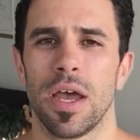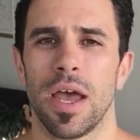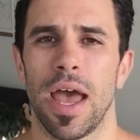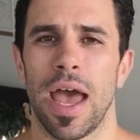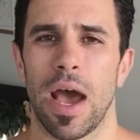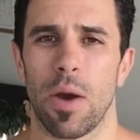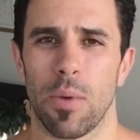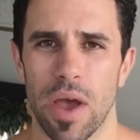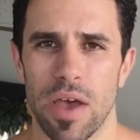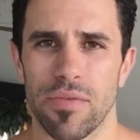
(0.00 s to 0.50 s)

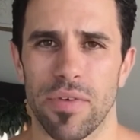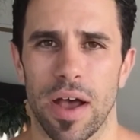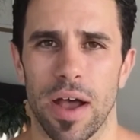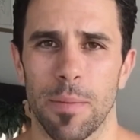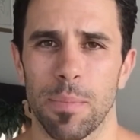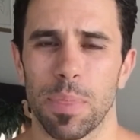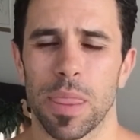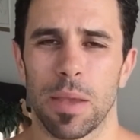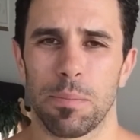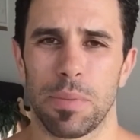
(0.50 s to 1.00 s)
However,
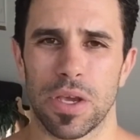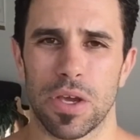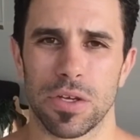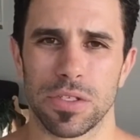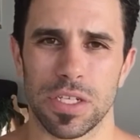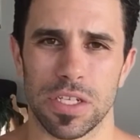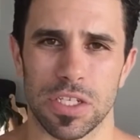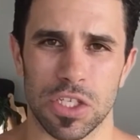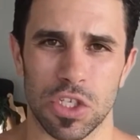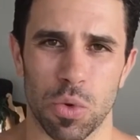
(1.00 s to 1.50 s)
because
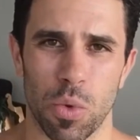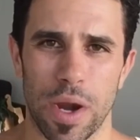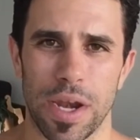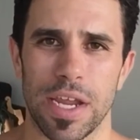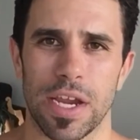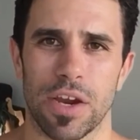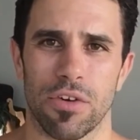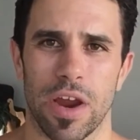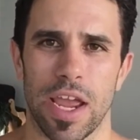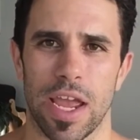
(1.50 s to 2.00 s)
it's 20
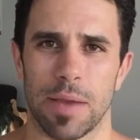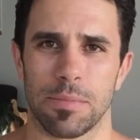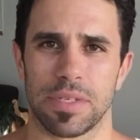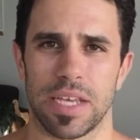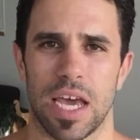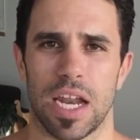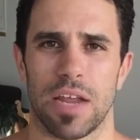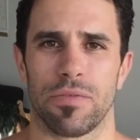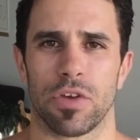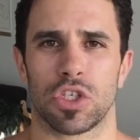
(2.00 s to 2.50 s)
grams
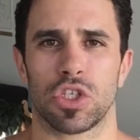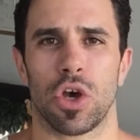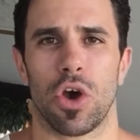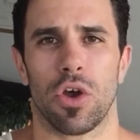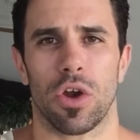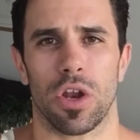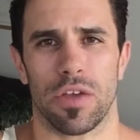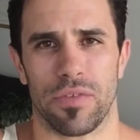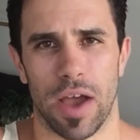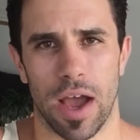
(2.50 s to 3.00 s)
out of a
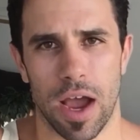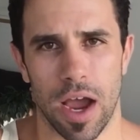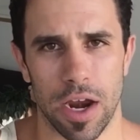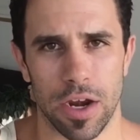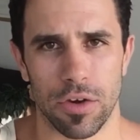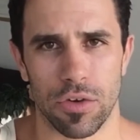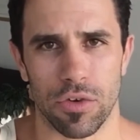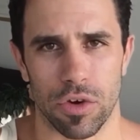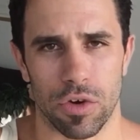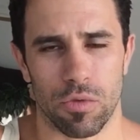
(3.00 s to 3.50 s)
total of
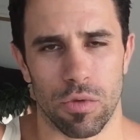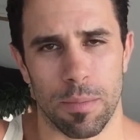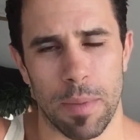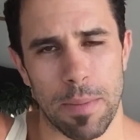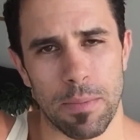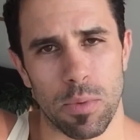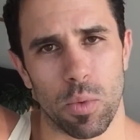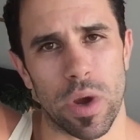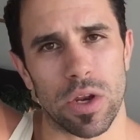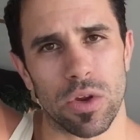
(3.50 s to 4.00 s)
100,
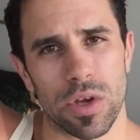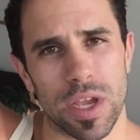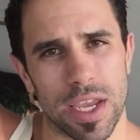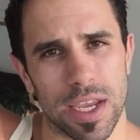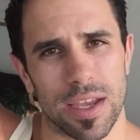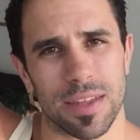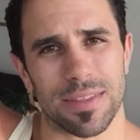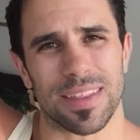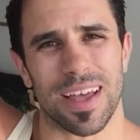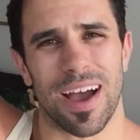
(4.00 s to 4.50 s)
remember we're looking
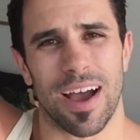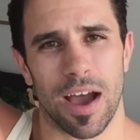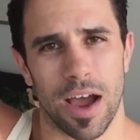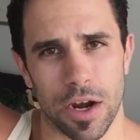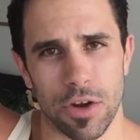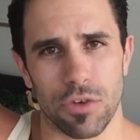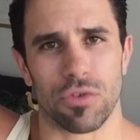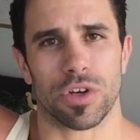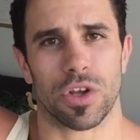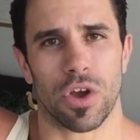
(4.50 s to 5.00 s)
at the
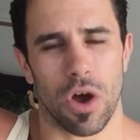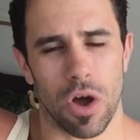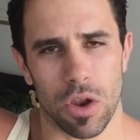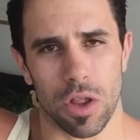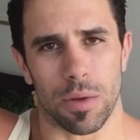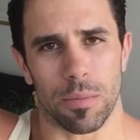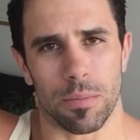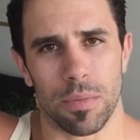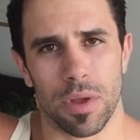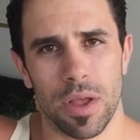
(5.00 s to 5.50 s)
100
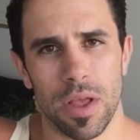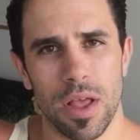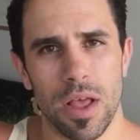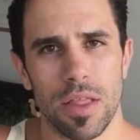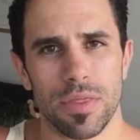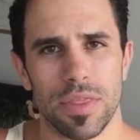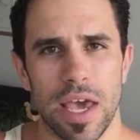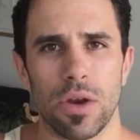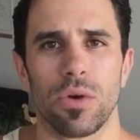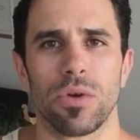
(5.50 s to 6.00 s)
column,
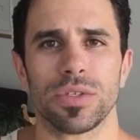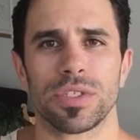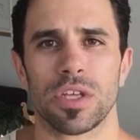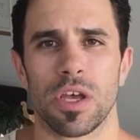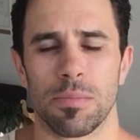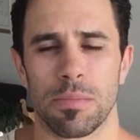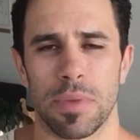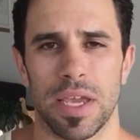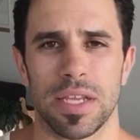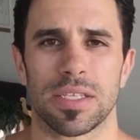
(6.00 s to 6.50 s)
that also
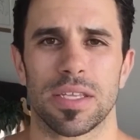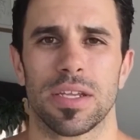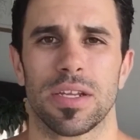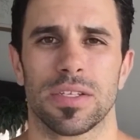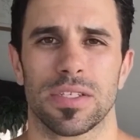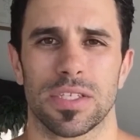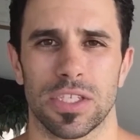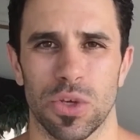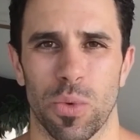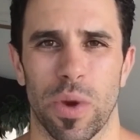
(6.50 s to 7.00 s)
means that
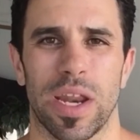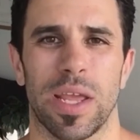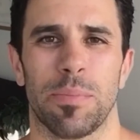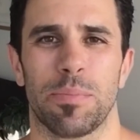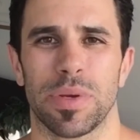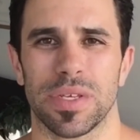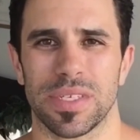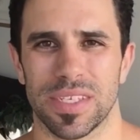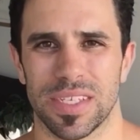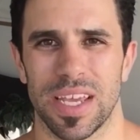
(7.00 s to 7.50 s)
it's
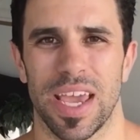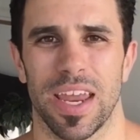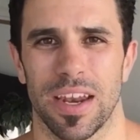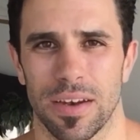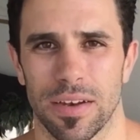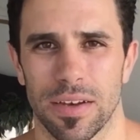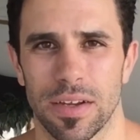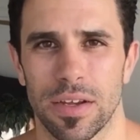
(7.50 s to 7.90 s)
20%.